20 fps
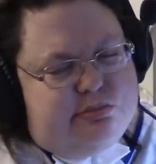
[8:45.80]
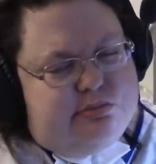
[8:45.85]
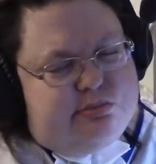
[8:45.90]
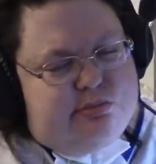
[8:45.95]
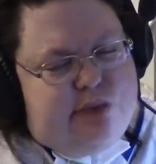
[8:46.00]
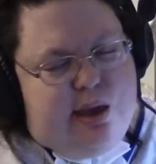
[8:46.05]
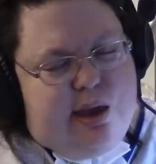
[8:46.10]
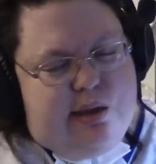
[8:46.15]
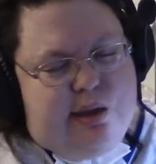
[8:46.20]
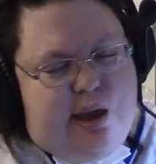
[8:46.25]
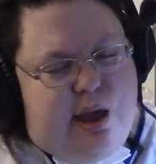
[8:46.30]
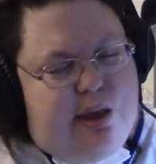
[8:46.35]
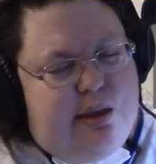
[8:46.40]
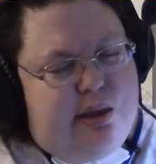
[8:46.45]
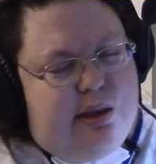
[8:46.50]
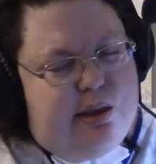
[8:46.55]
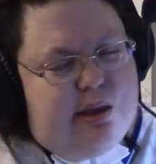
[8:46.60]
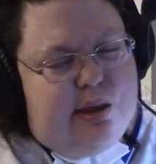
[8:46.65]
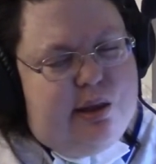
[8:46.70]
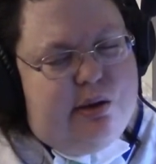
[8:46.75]

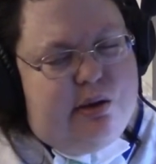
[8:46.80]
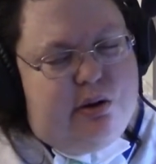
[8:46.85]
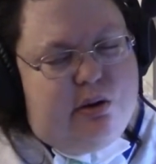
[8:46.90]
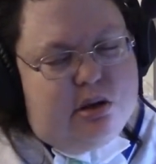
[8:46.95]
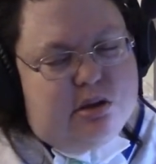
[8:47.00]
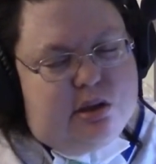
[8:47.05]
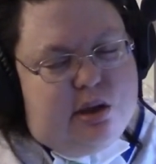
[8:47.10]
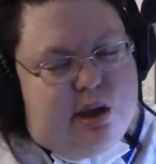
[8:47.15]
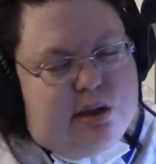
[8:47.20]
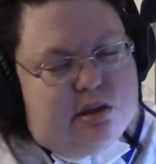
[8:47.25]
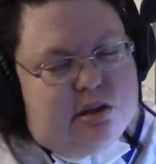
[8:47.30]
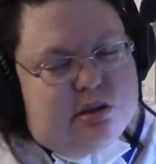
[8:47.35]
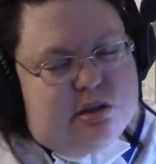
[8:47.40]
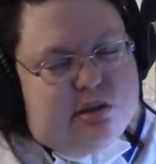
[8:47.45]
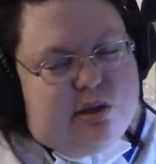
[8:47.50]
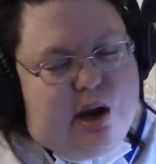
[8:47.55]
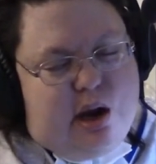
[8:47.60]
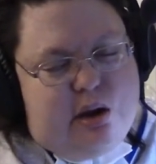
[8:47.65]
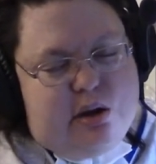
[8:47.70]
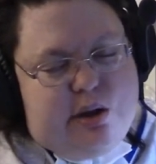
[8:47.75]
And of course I got
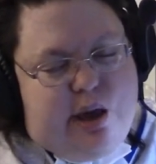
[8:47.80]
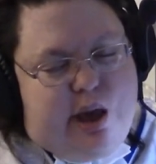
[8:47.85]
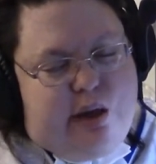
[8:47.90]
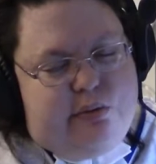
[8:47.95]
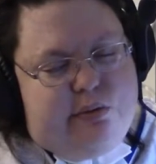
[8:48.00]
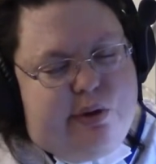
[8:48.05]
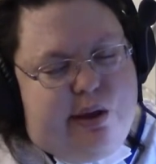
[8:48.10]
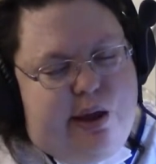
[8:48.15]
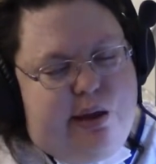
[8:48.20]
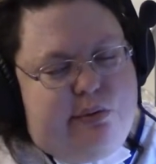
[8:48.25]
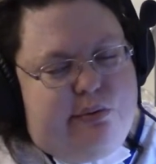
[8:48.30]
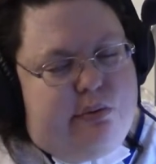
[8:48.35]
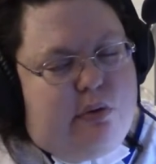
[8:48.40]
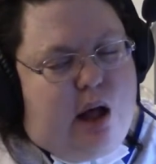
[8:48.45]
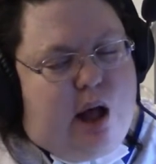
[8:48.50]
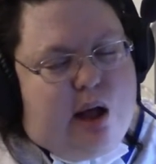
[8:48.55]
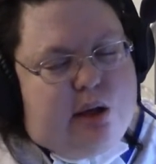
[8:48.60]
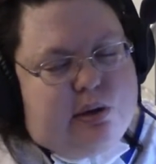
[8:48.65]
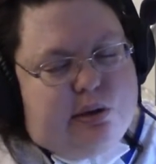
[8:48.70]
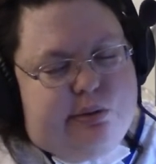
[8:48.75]
stared at when I
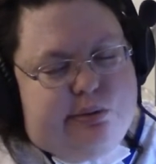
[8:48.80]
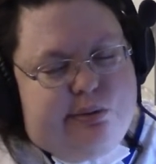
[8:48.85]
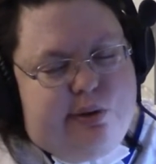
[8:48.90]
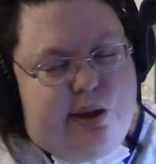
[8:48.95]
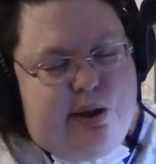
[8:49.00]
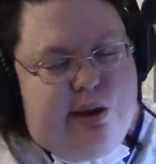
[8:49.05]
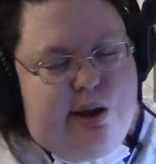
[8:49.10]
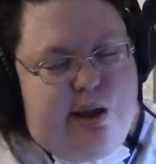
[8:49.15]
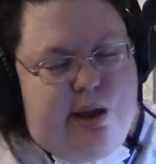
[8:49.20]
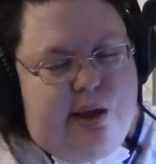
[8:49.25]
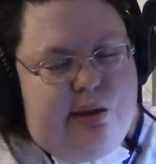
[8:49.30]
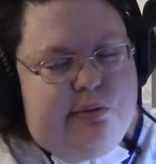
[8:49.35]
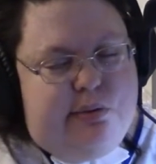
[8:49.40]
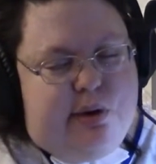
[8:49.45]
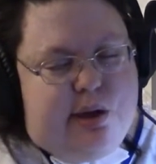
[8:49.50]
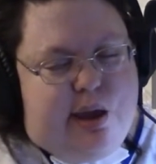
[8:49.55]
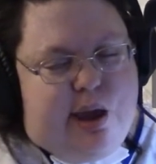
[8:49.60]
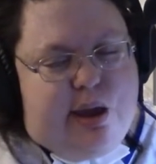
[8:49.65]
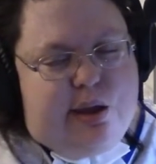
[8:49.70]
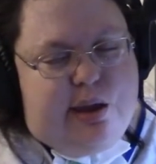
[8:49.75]
walked funny,
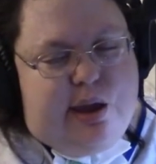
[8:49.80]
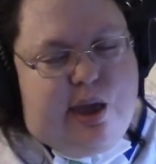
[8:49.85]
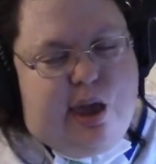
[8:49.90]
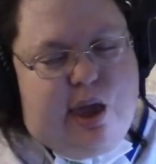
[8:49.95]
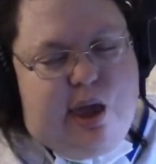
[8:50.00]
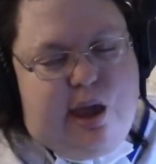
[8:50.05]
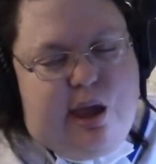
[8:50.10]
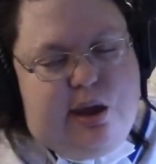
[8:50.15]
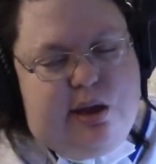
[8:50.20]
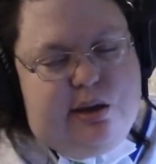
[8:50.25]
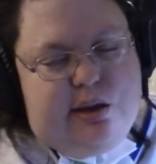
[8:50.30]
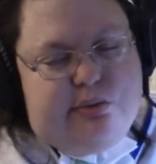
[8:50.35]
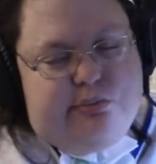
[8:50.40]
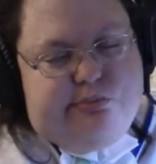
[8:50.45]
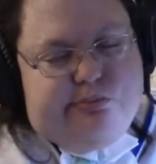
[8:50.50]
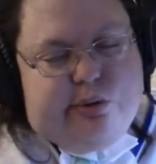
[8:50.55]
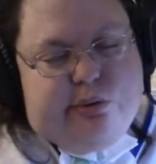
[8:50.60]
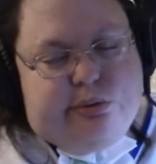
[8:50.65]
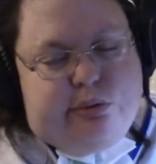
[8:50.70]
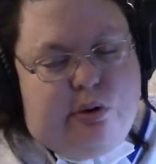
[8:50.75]
when I had a cane,
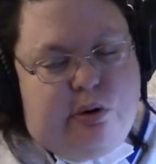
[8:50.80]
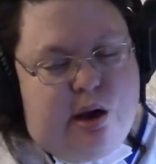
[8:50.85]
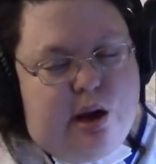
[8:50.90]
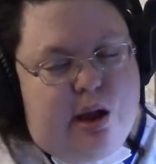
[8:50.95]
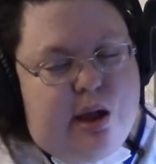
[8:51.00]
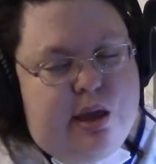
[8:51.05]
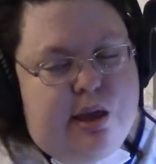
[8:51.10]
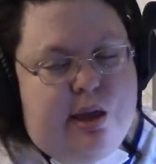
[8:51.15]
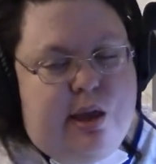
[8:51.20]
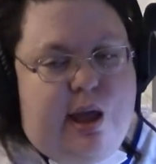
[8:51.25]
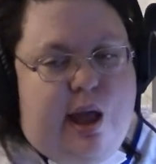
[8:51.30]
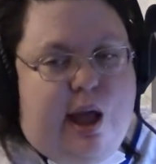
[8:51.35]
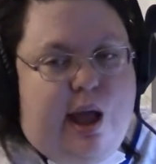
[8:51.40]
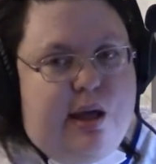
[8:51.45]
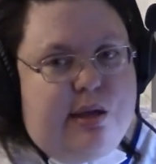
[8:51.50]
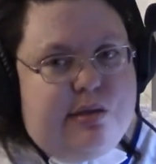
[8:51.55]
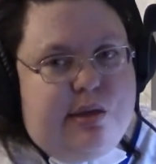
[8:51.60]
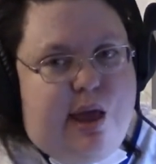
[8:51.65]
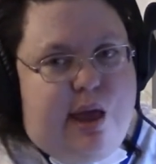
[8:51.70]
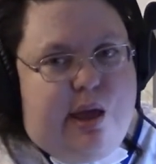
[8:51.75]
before I
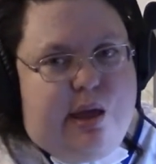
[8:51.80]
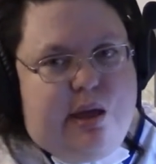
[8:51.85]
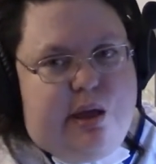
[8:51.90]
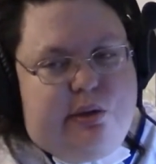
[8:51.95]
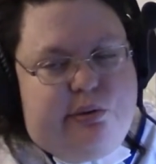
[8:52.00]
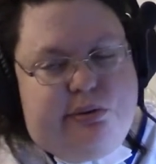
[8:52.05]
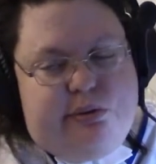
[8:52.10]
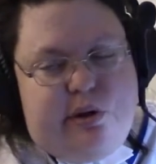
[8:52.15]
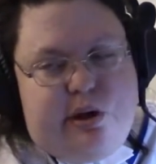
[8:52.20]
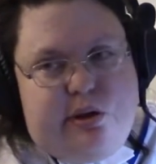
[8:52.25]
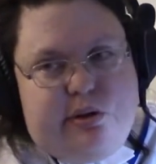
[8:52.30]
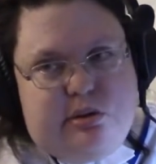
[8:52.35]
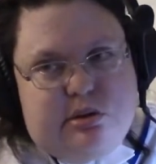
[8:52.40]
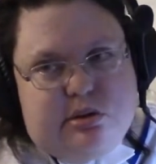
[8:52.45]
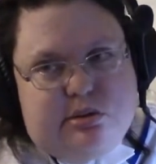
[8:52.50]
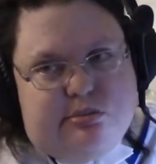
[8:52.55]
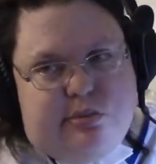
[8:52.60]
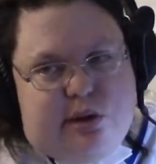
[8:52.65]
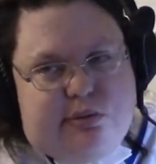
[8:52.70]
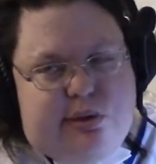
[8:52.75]
had the
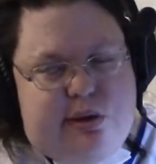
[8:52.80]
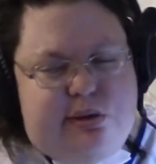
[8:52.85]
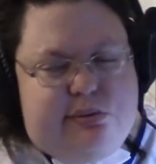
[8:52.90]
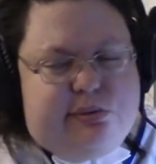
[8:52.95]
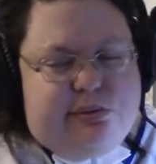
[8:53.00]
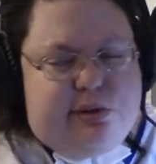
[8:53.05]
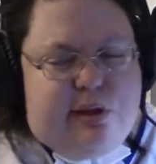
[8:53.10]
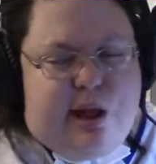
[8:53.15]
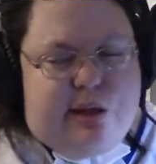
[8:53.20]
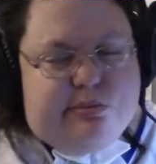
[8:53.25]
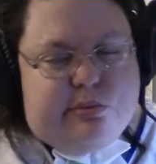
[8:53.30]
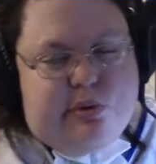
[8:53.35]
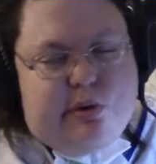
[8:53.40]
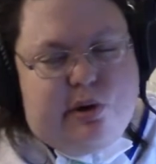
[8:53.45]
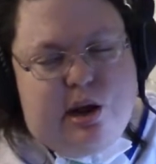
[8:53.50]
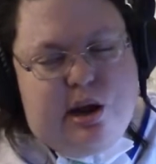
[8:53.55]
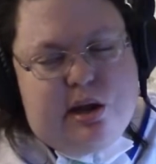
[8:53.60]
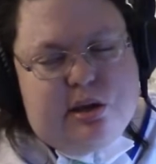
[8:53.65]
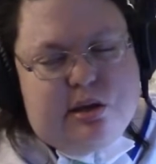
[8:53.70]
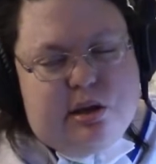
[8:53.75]
AFOs and my feet flopped
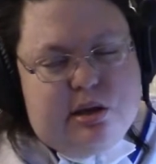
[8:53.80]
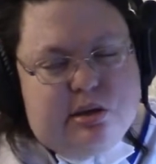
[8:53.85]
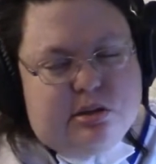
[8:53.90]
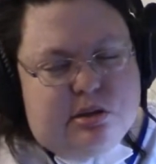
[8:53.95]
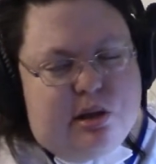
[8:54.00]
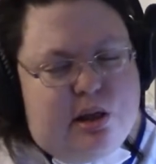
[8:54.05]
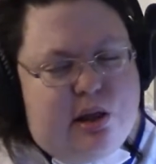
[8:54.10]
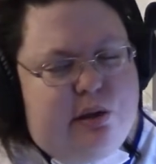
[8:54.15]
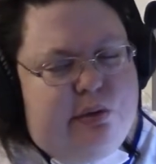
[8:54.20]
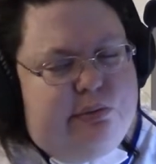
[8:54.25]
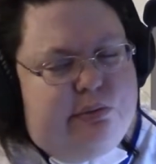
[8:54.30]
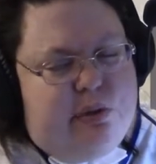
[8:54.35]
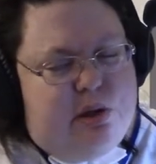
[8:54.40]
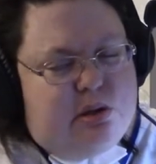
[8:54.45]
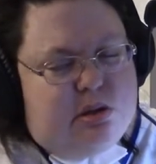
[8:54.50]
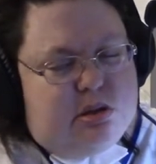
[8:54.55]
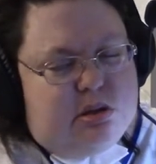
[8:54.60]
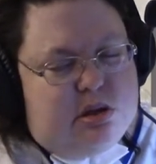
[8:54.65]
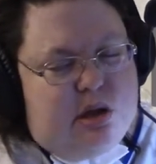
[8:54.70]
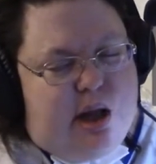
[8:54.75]
around because the
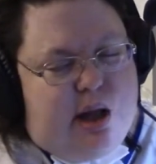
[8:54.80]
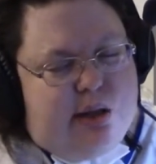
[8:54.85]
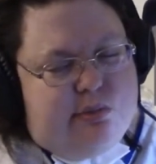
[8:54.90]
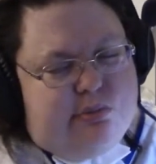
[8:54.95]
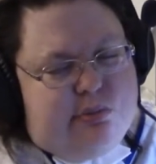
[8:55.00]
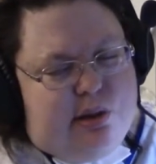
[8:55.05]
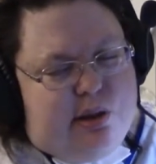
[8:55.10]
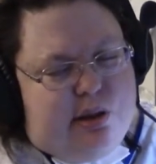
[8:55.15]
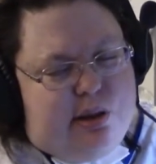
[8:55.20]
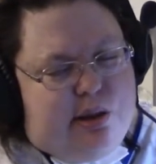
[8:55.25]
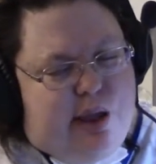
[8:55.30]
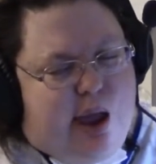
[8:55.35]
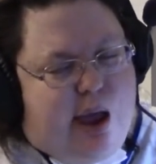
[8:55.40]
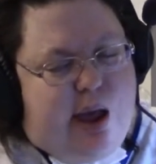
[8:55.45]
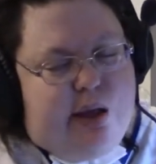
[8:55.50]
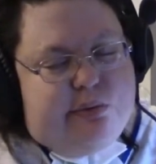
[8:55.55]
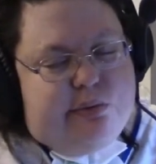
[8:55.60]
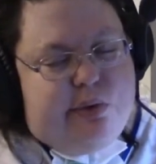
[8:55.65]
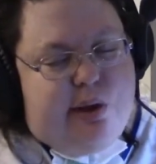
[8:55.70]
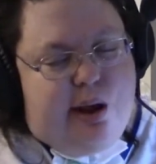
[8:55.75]
foot dropped, and
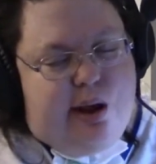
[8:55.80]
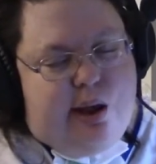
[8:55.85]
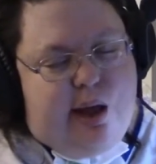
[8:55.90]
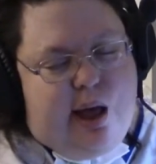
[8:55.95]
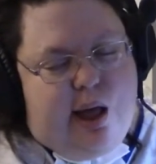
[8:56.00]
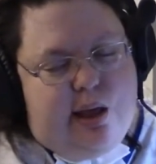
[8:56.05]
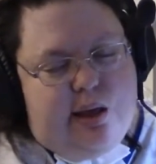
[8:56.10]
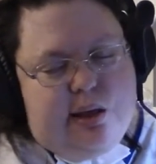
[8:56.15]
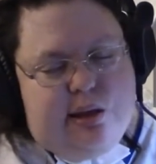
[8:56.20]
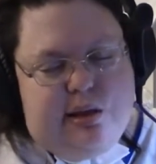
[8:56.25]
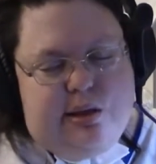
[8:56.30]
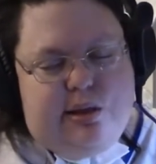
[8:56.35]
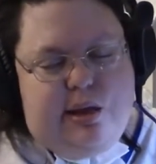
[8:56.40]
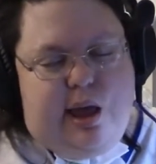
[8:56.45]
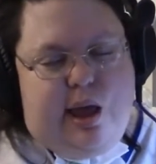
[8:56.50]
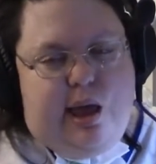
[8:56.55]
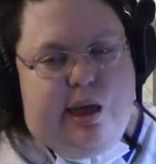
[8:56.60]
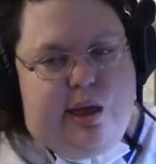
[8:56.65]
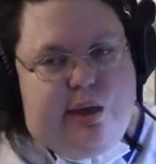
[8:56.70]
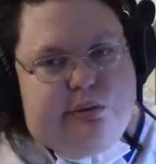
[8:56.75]
after I got the
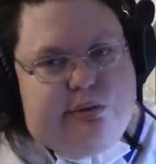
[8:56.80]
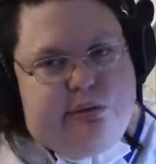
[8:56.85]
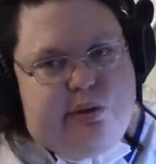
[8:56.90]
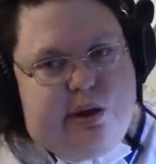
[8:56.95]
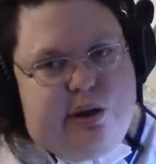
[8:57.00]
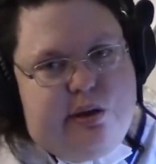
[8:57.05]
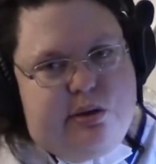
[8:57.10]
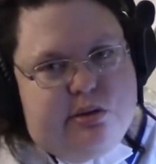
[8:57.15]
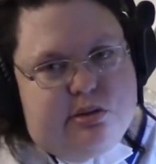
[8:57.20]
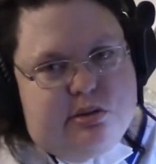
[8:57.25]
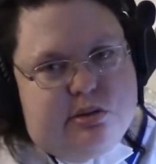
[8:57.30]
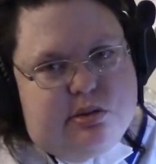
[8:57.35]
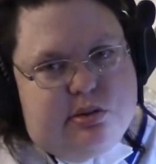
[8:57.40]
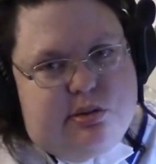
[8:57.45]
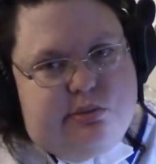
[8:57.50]
AFOs,